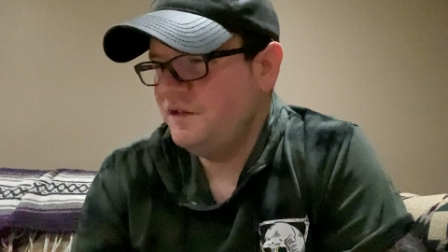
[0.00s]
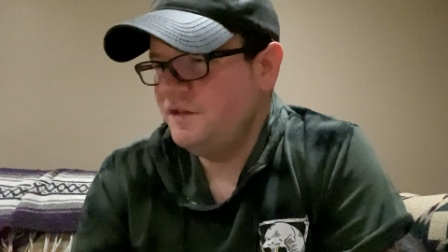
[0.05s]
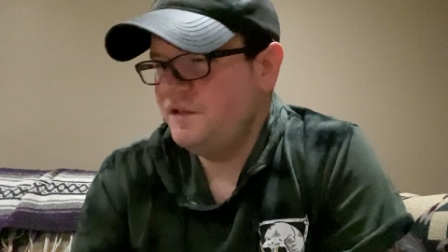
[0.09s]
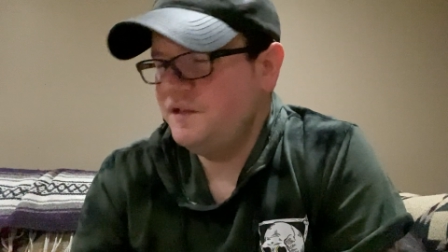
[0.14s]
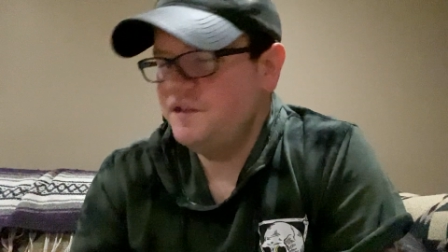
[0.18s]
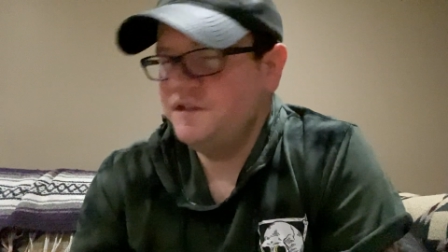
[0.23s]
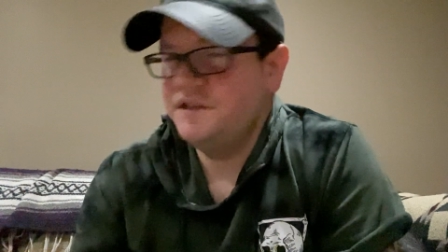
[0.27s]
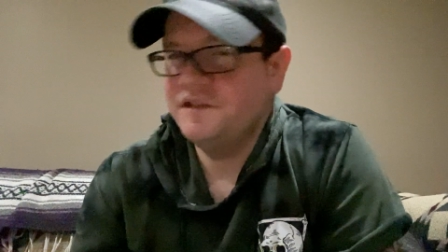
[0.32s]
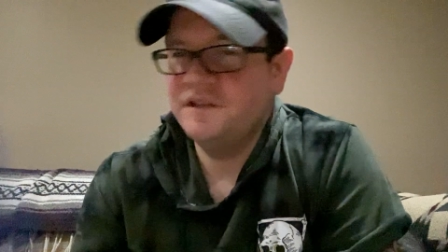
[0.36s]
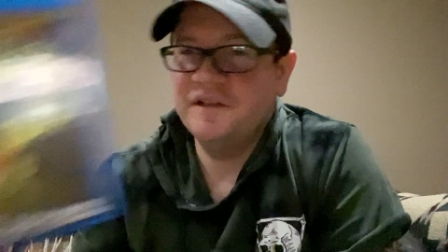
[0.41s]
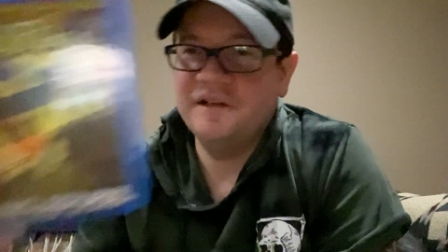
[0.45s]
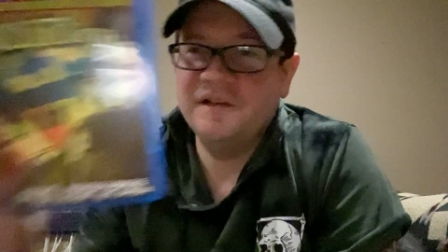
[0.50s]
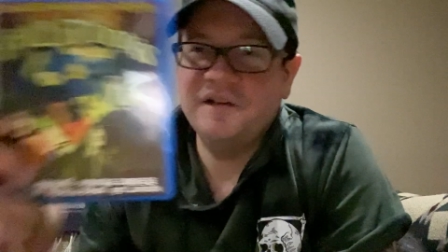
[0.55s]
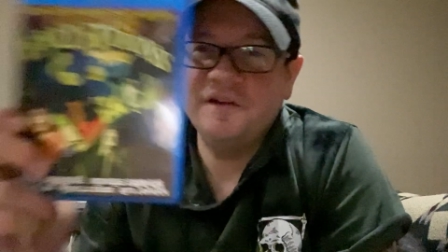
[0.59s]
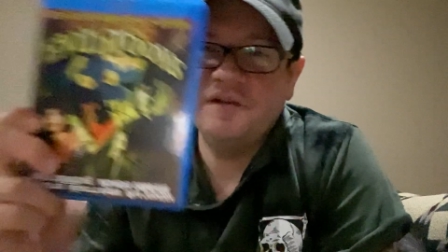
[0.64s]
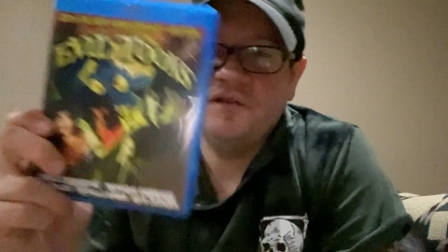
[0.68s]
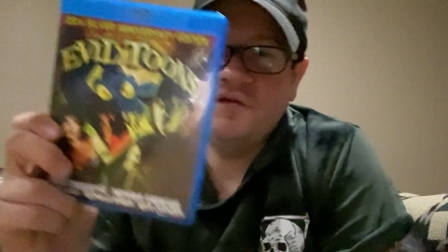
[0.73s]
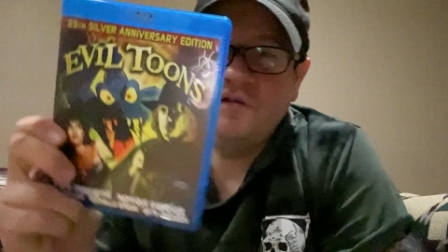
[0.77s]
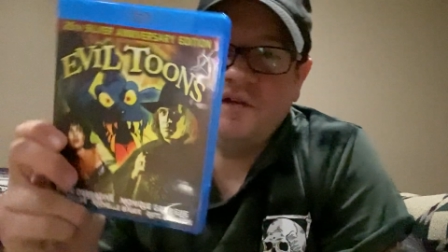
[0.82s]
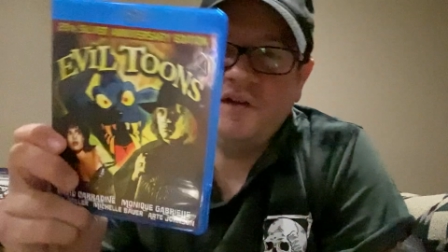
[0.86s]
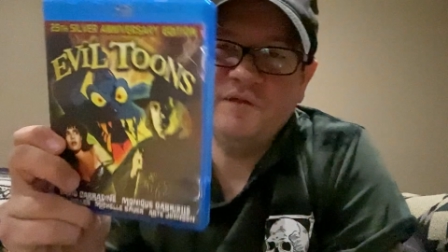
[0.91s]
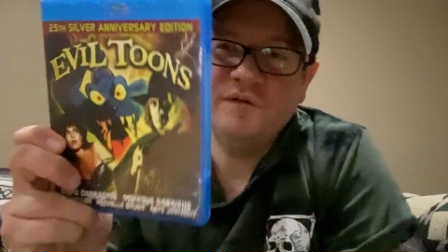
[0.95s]
edition
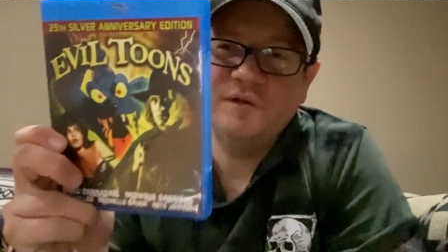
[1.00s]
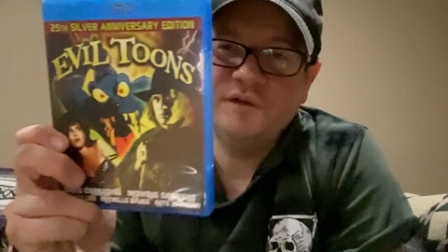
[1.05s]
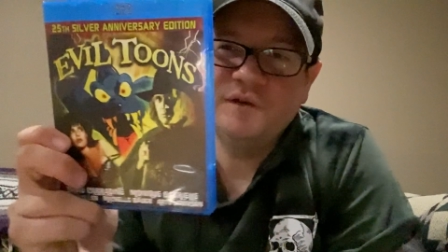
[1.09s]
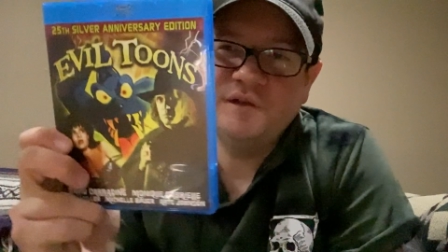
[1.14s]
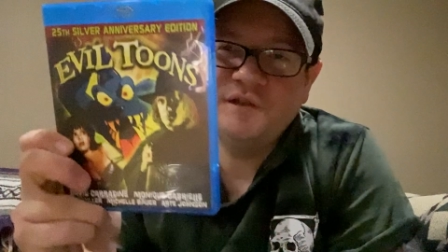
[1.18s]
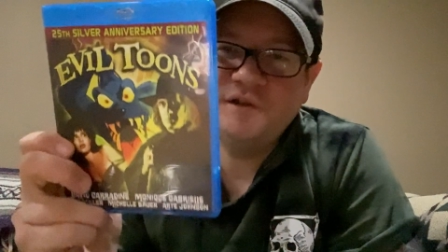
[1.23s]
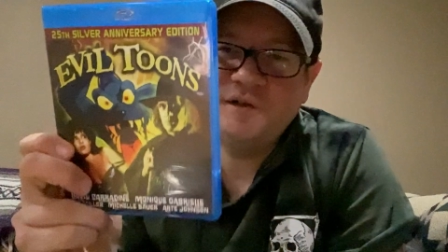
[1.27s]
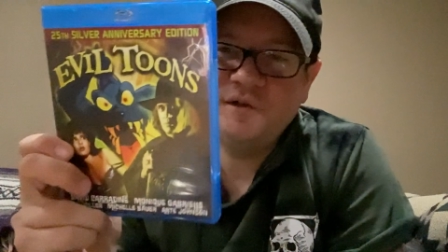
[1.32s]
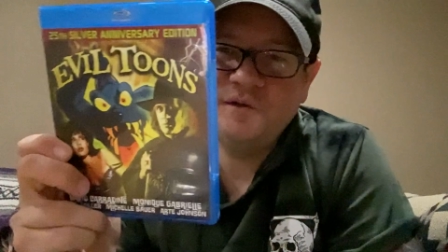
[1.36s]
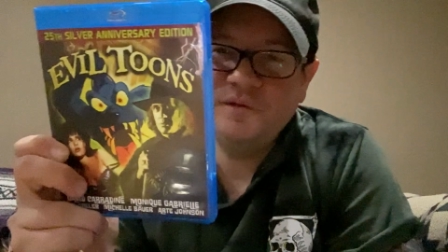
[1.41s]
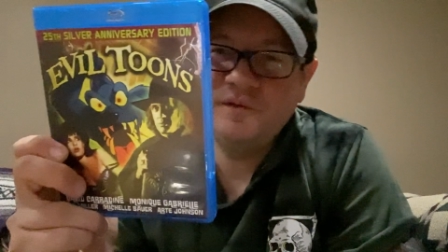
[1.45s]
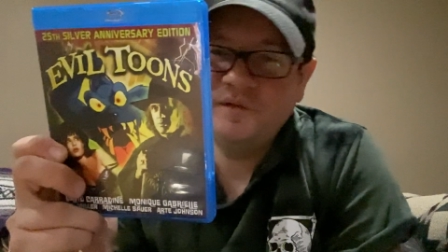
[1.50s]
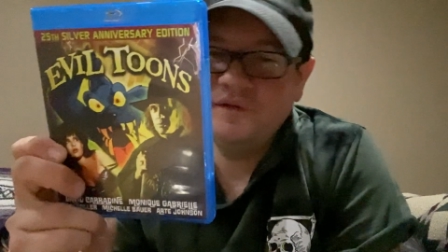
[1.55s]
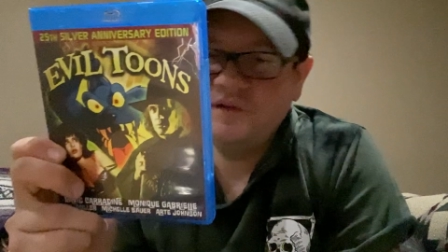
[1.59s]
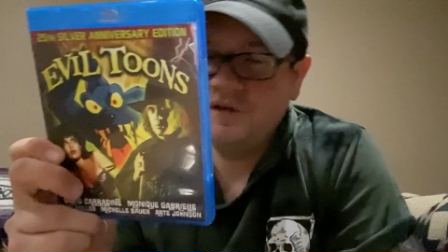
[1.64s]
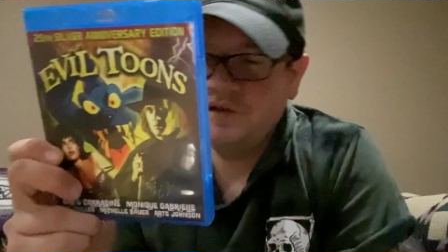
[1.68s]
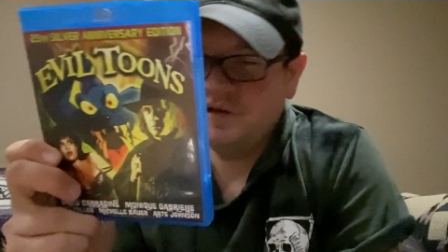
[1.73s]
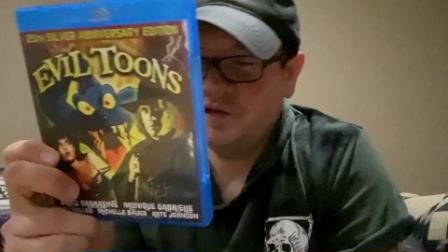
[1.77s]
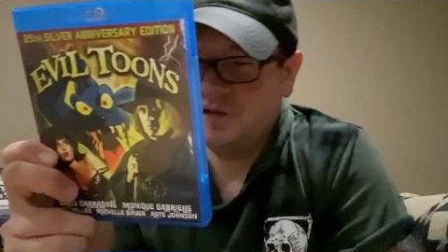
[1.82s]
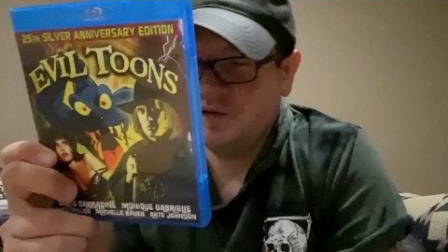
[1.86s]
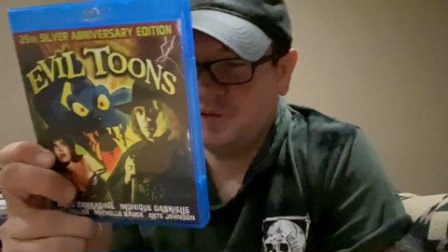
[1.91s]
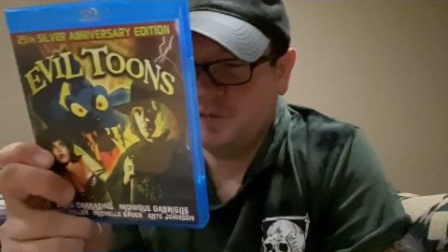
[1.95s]
of Evil
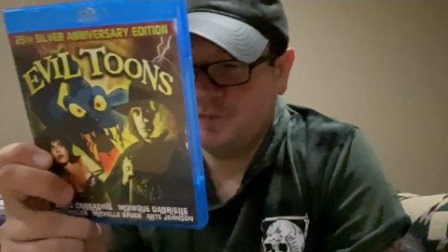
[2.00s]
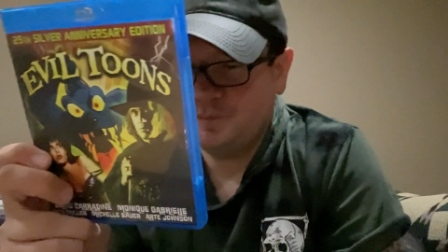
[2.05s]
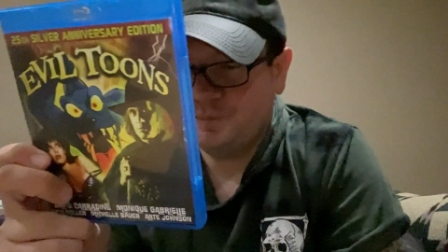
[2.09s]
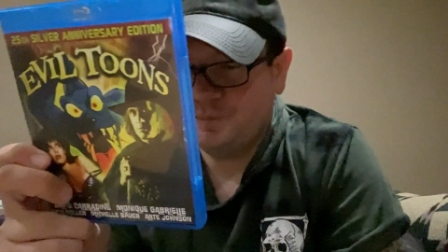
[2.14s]
Toons.